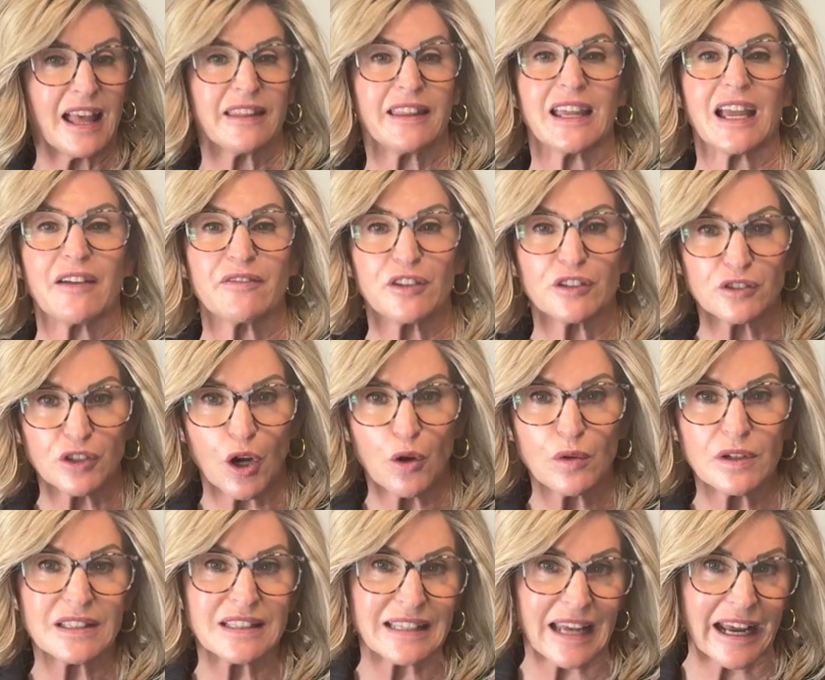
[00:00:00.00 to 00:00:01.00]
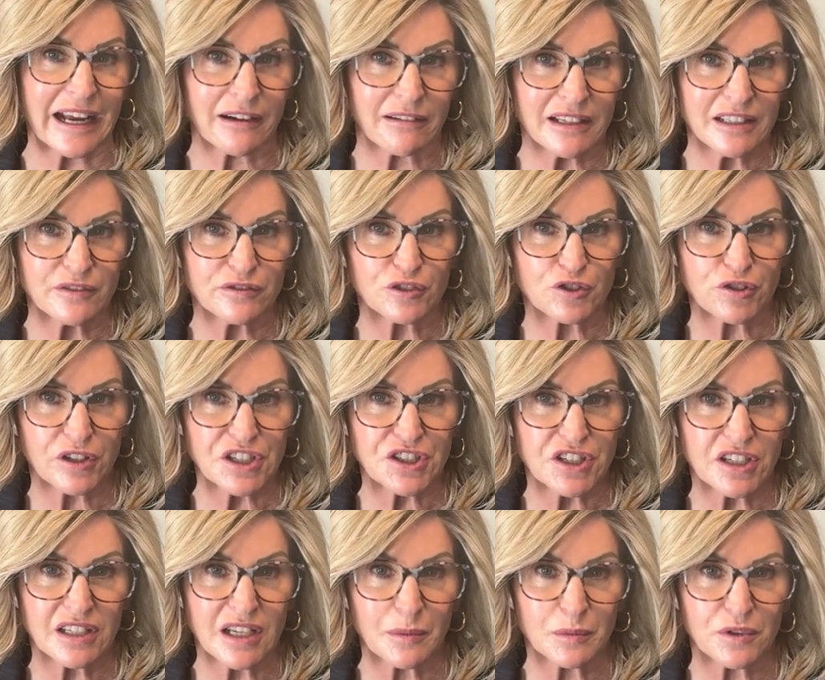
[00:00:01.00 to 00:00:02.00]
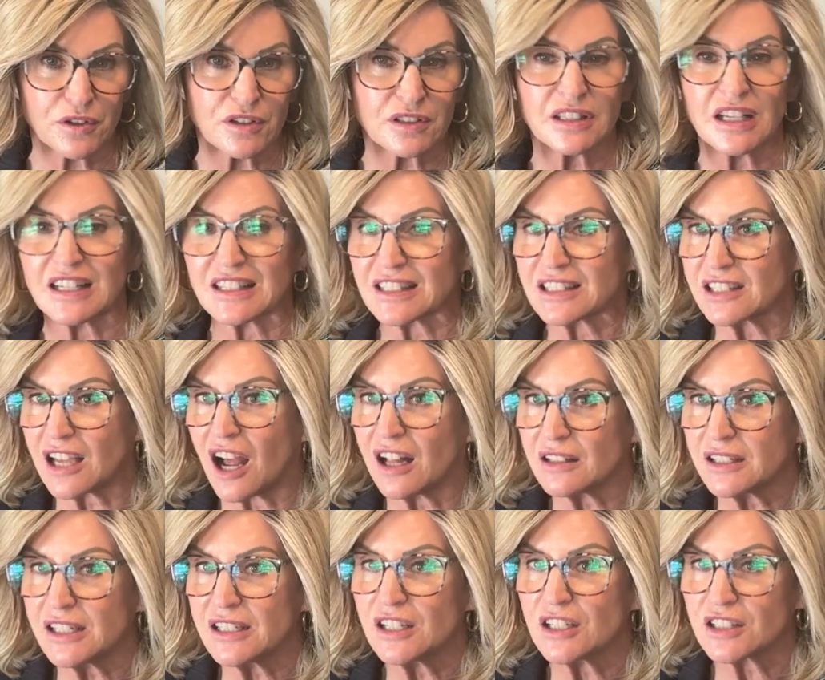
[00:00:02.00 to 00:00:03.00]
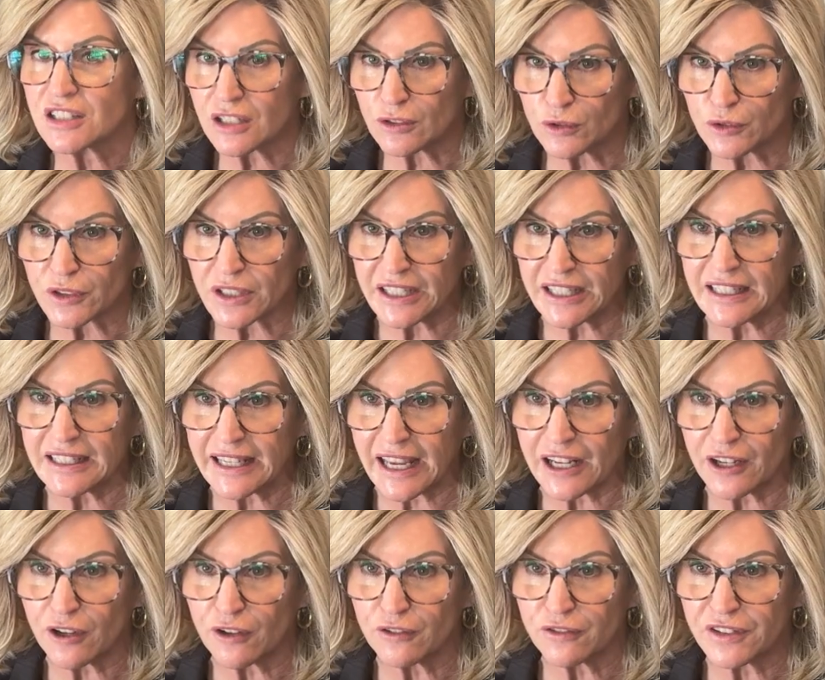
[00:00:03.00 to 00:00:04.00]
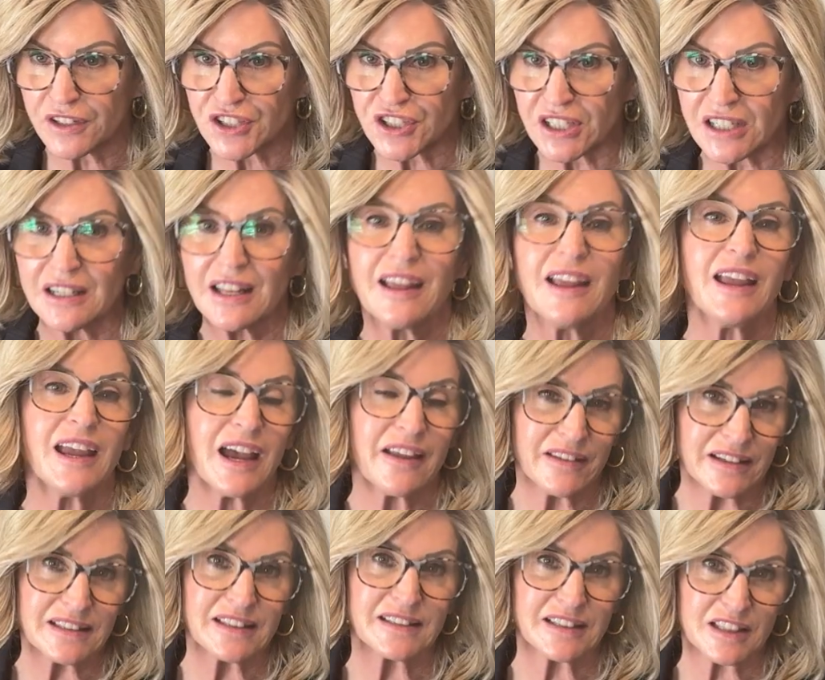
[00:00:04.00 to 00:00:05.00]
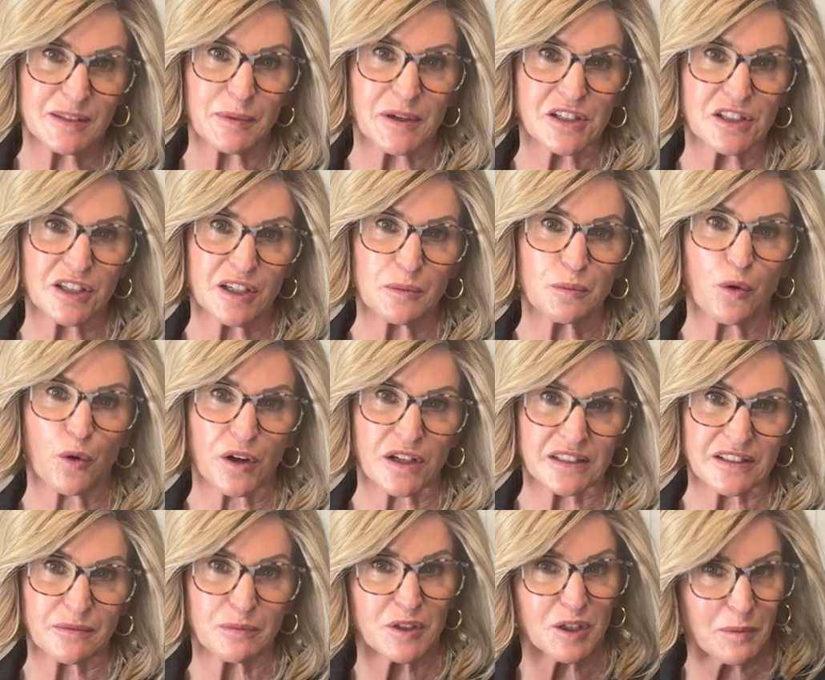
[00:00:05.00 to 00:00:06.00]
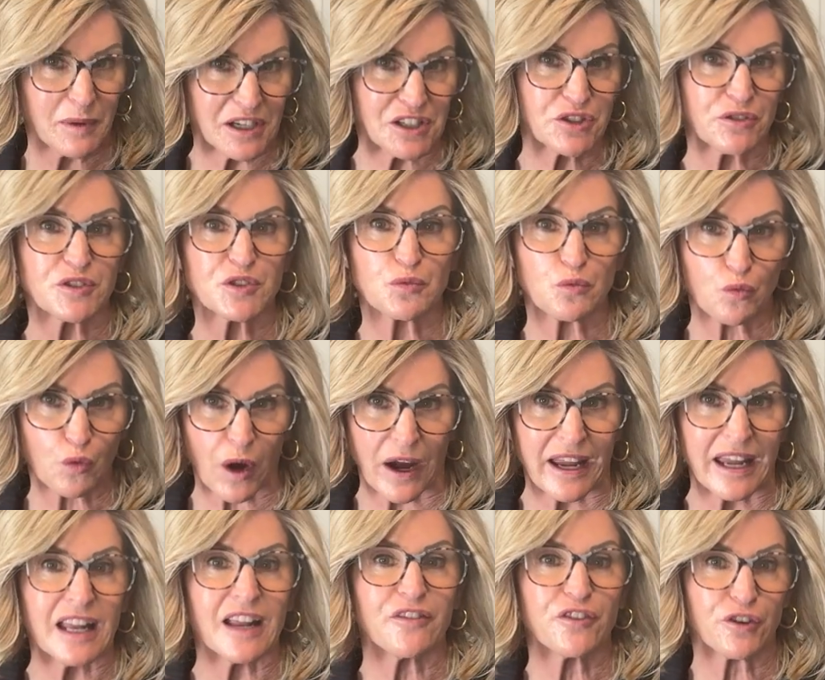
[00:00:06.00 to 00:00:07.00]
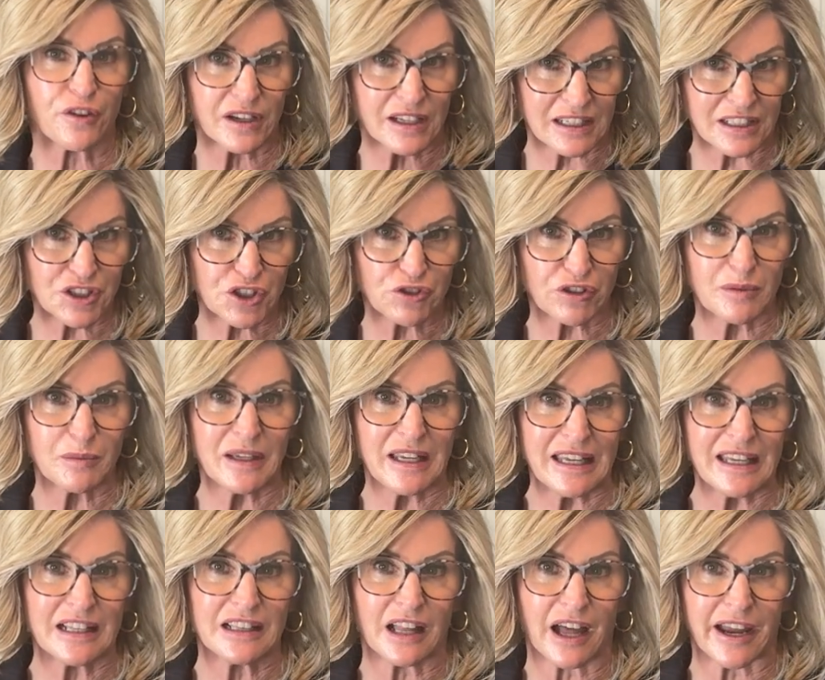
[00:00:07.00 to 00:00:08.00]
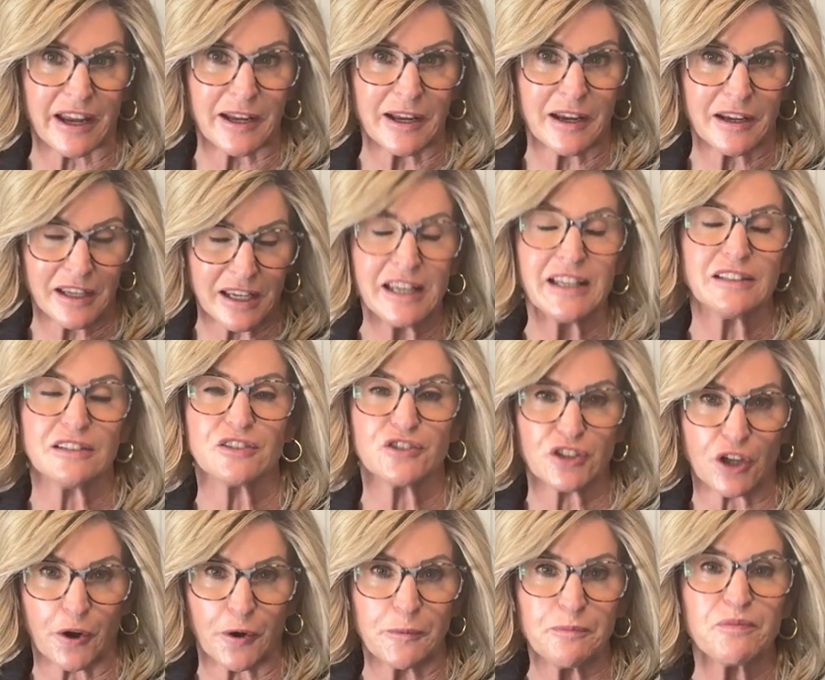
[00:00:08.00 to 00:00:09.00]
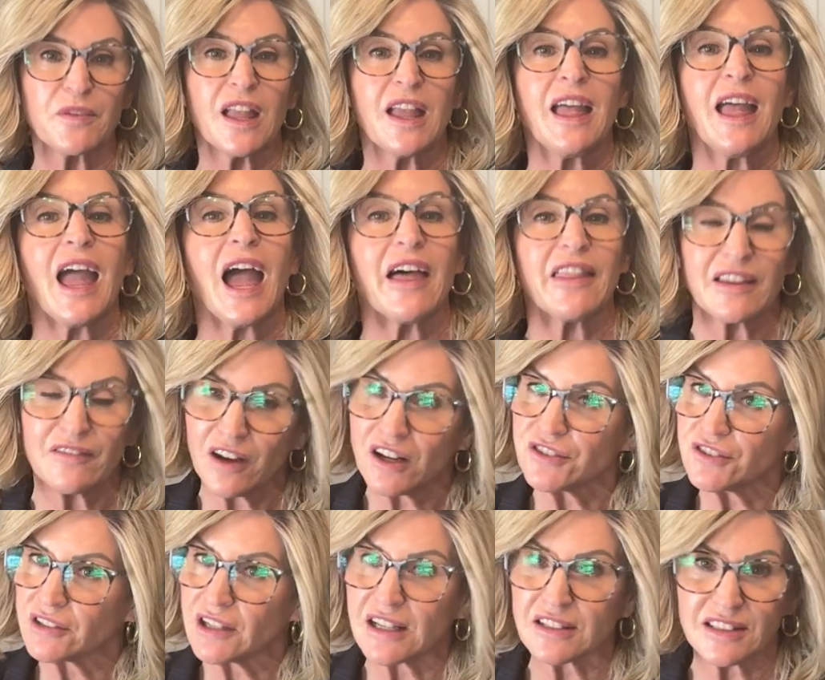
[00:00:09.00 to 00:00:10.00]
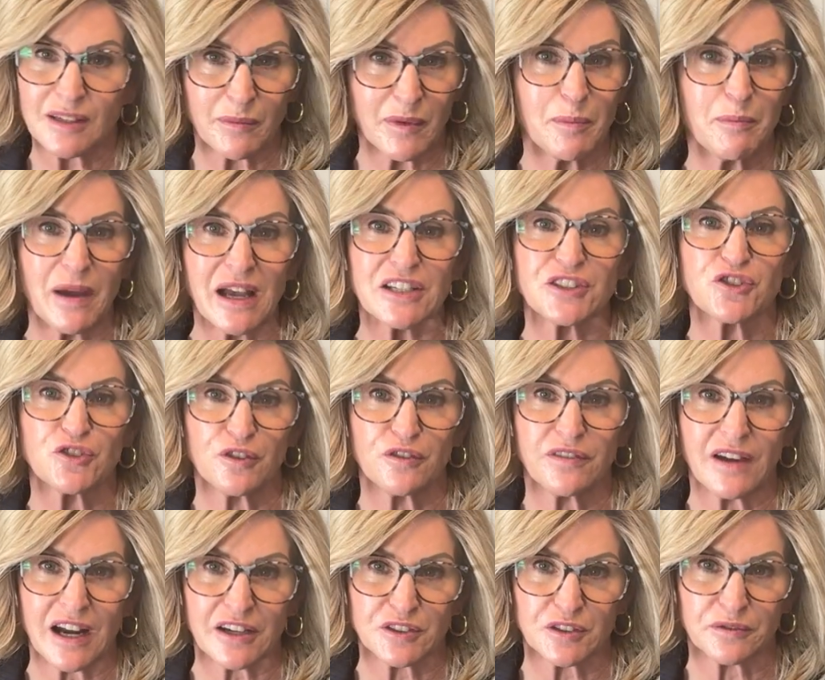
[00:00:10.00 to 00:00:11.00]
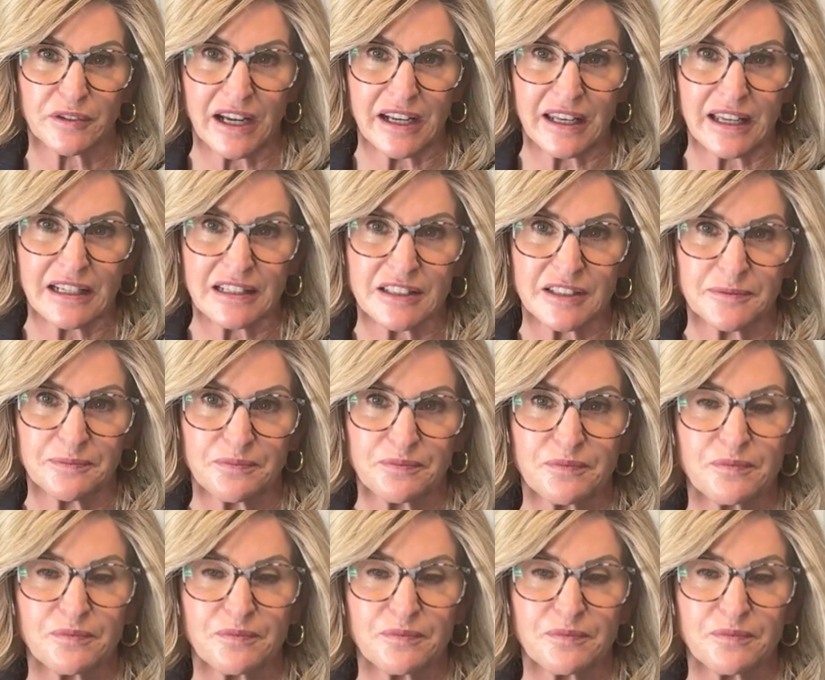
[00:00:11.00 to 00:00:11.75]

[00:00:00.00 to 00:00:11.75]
They have the lowest air infiltration numbers, a solid solar heat gain coefficient, and this is especially important to make sure it's right if you're in an extreme heat zone. And they've also got some of the best U-factor ratings.